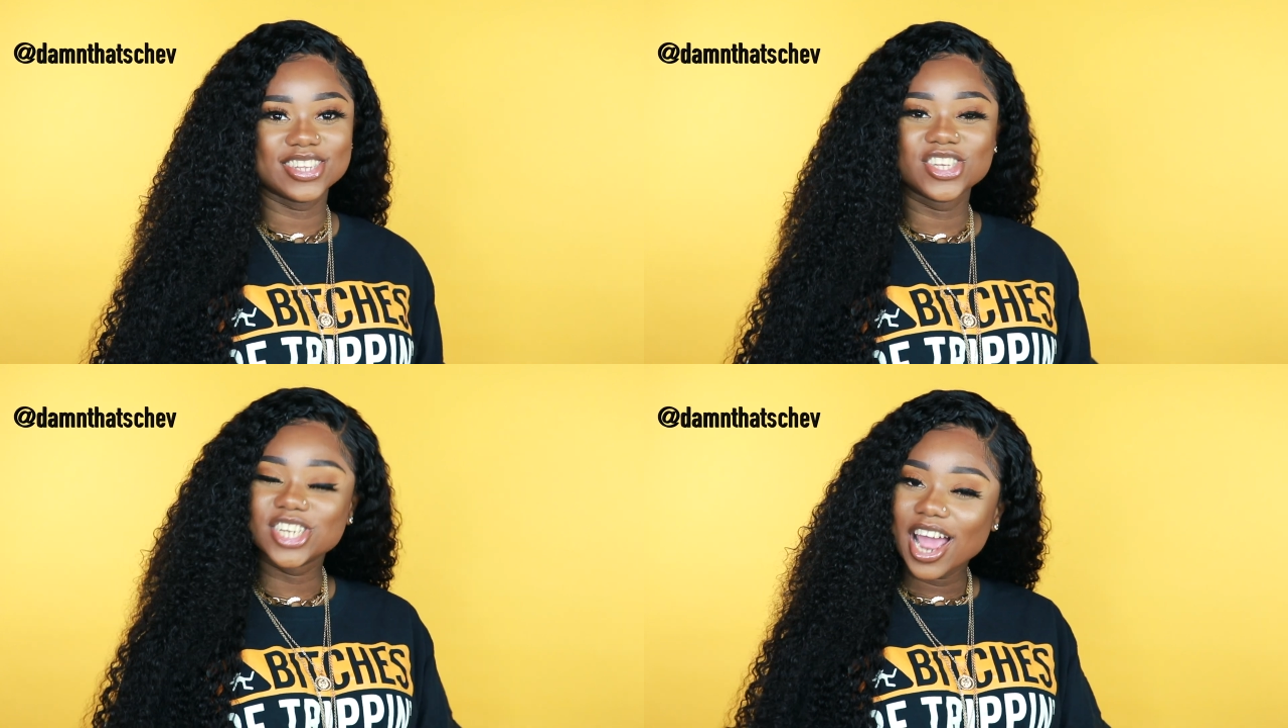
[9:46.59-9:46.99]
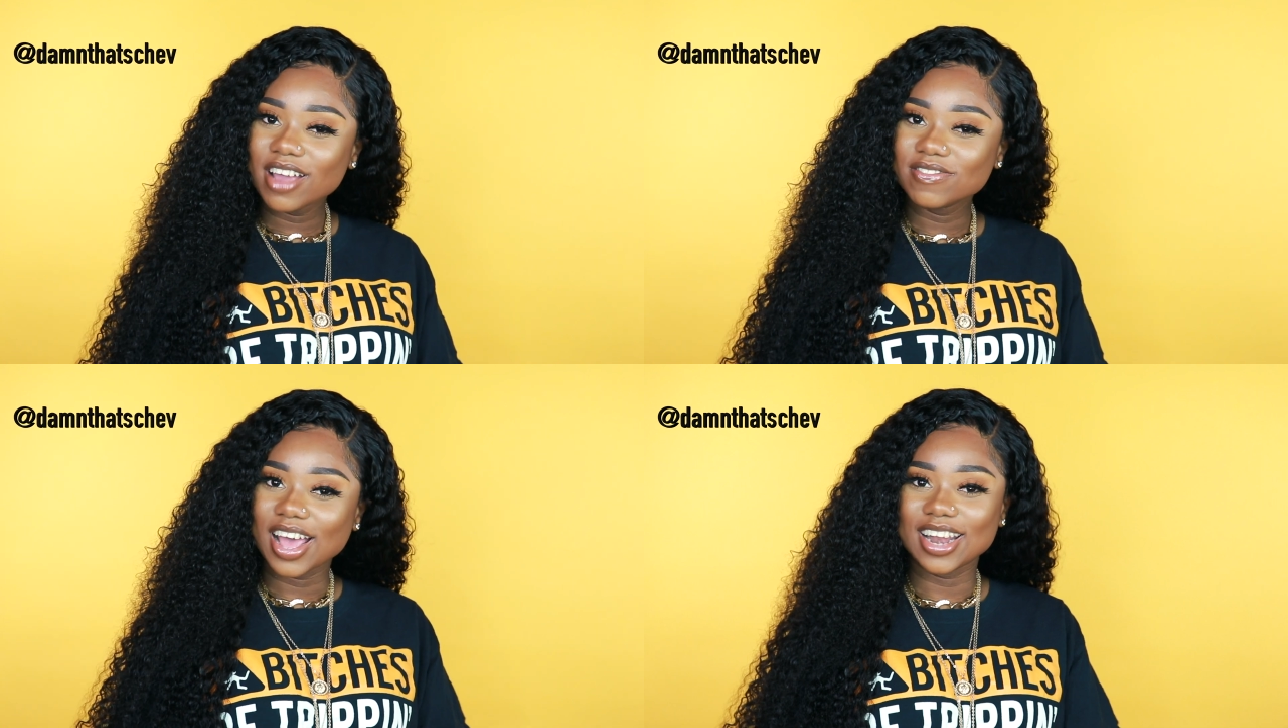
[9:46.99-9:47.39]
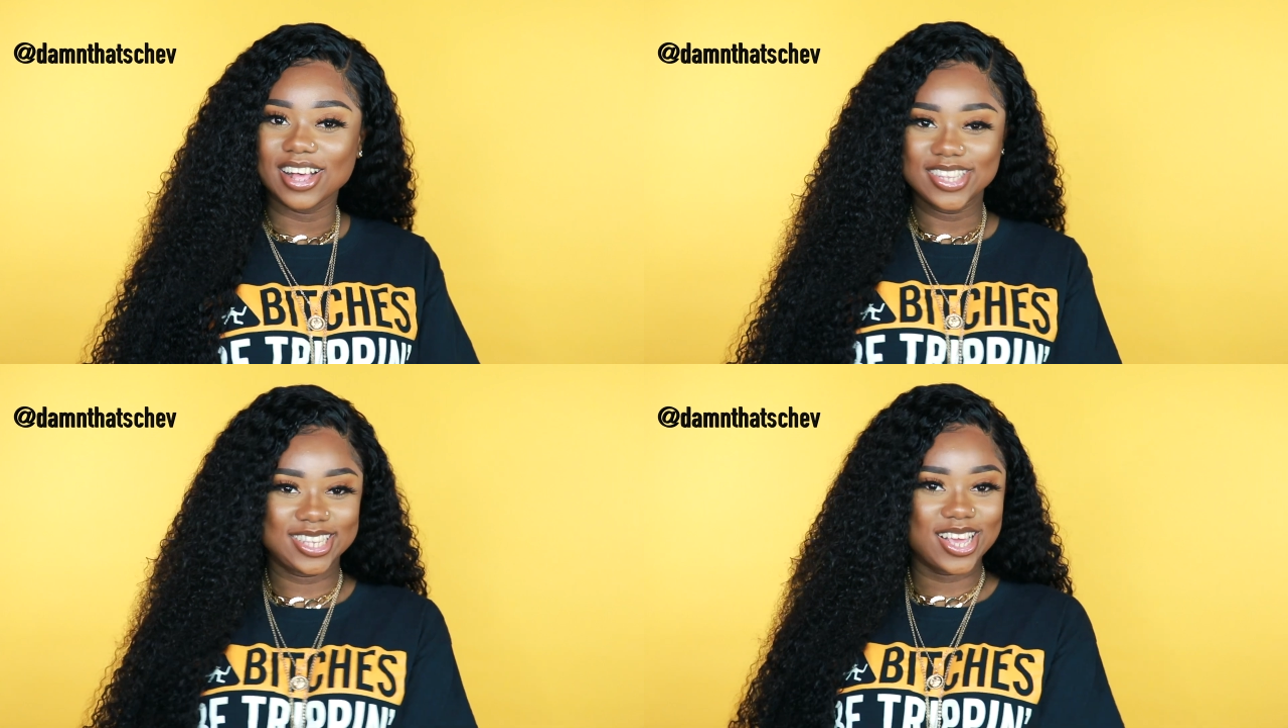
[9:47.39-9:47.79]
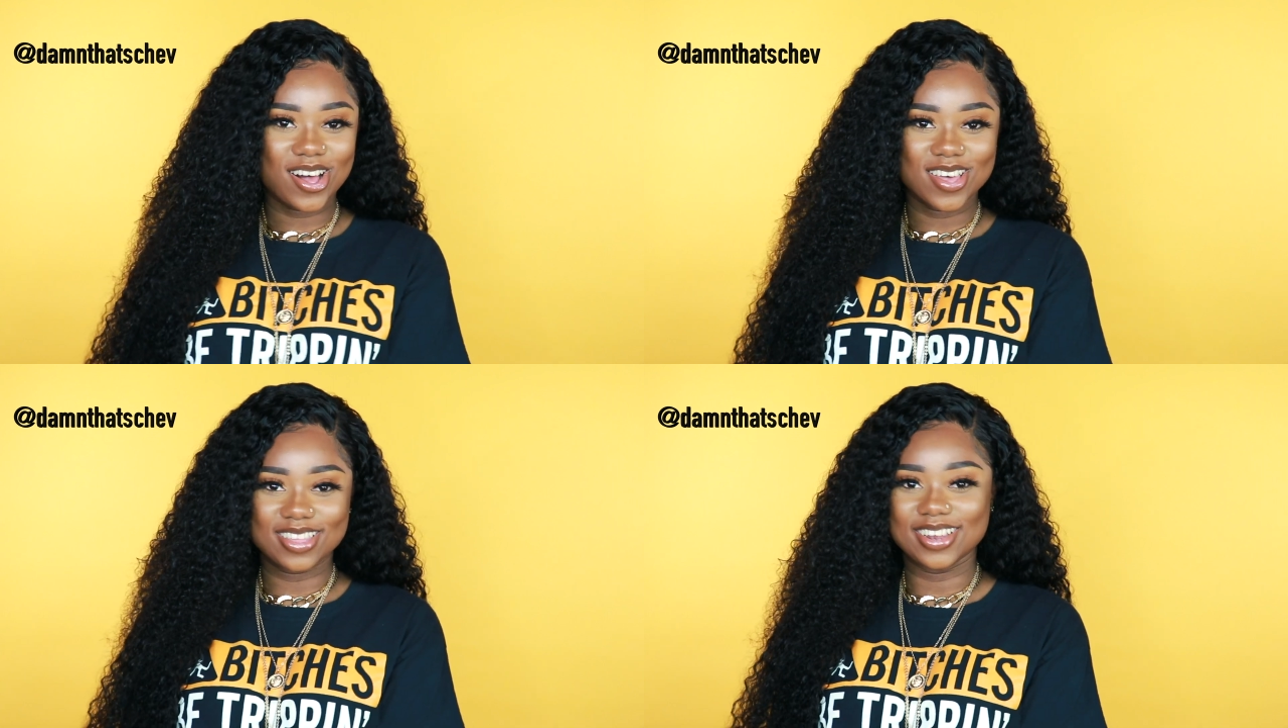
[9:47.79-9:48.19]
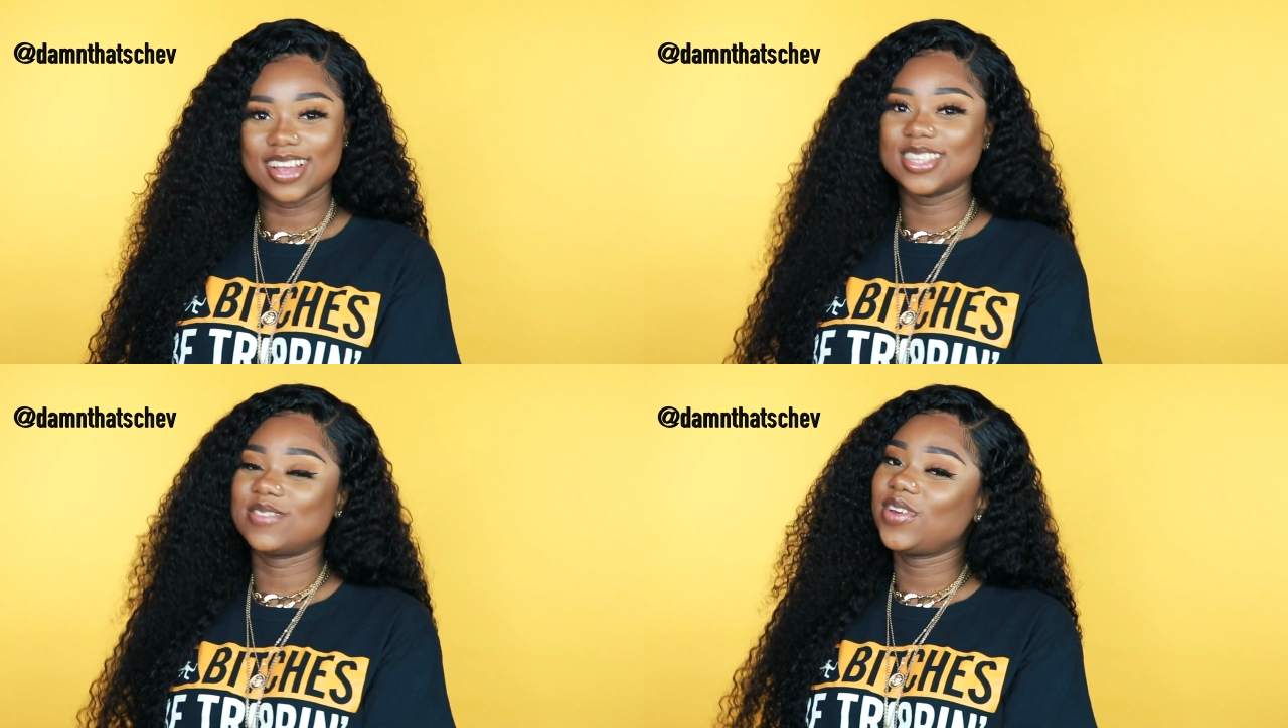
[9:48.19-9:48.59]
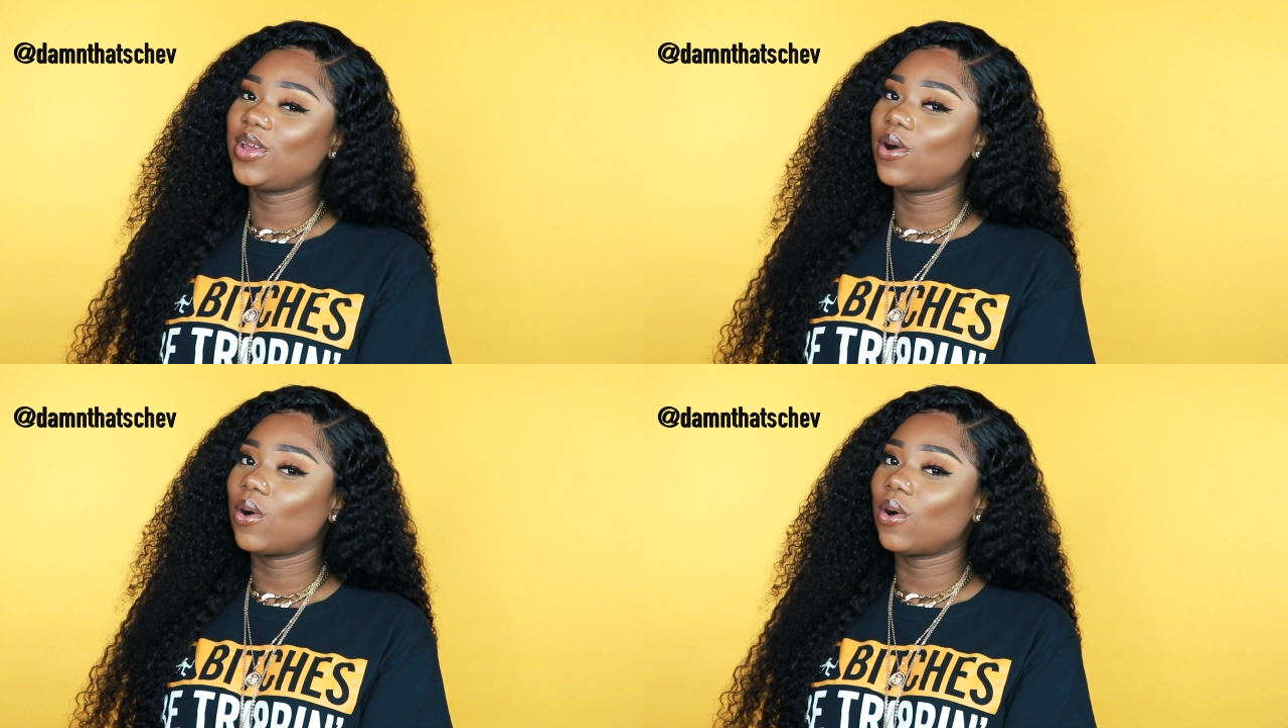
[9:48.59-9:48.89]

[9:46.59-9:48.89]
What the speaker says: Chev. And I'll see y'all in the next video.